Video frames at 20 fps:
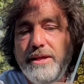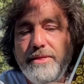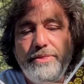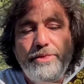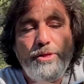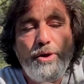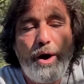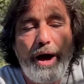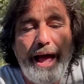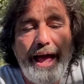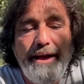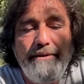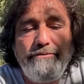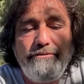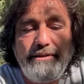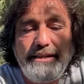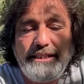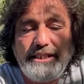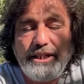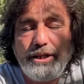Not
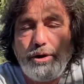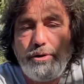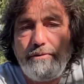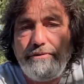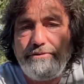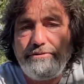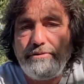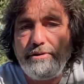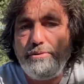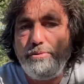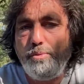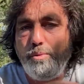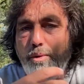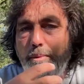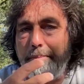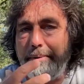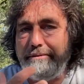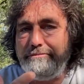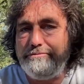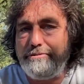every single fruit will
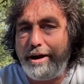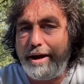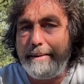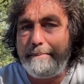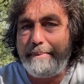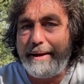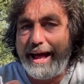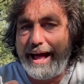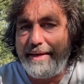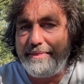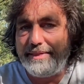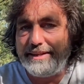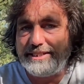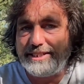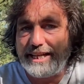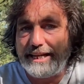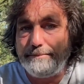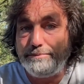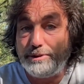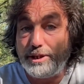be ripe at the
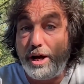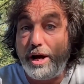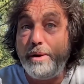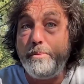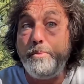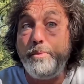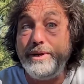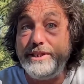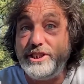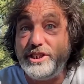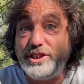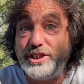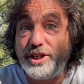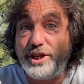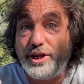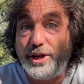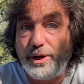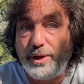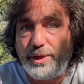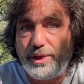same time, which is a
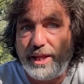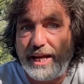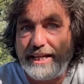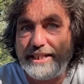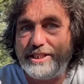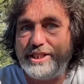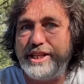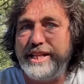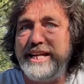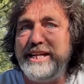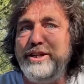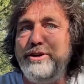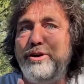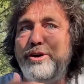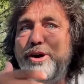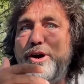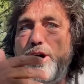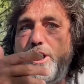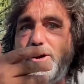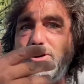good thing. So then you're
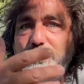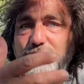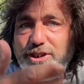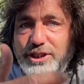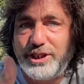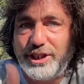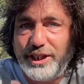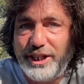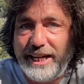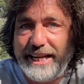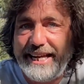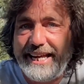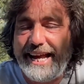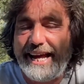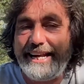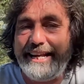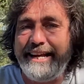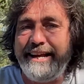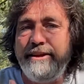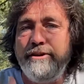constantly
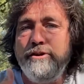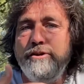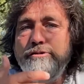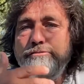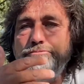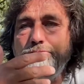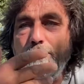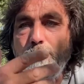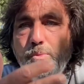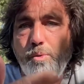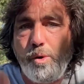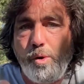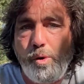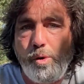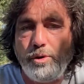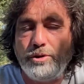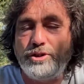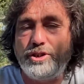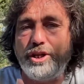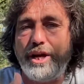getting
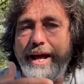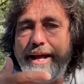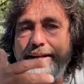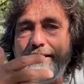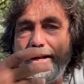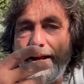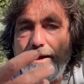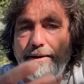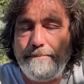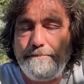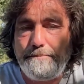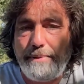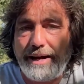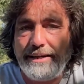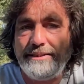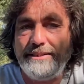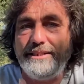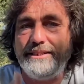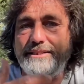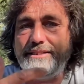rewards and
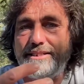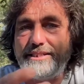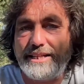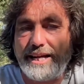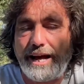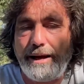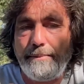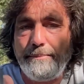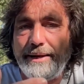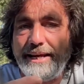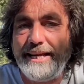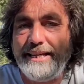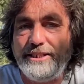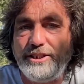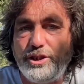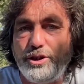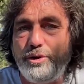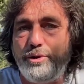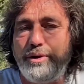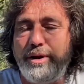abundance coming
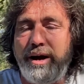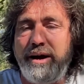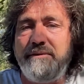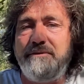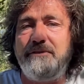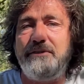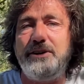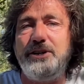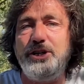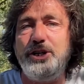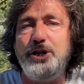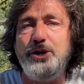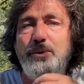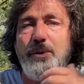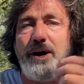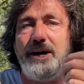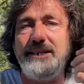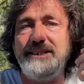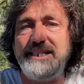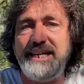into your life and new
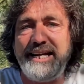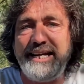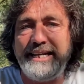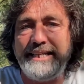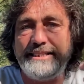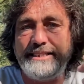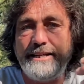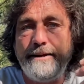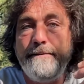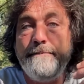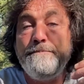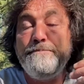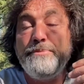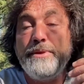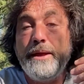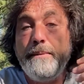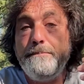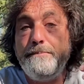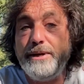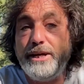ideas
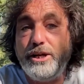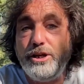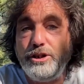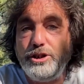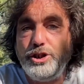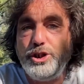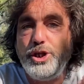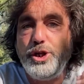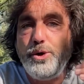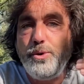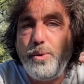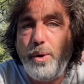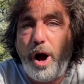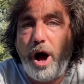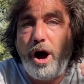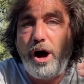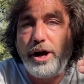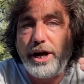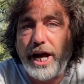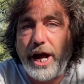because you
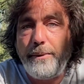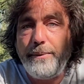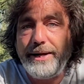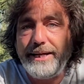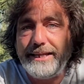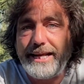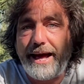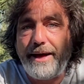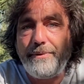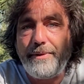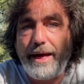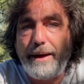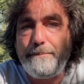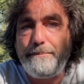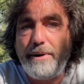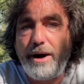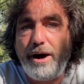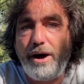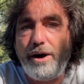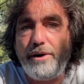are going down that
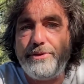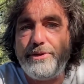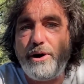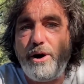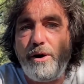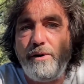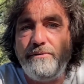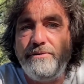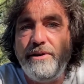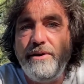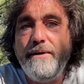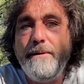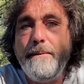path of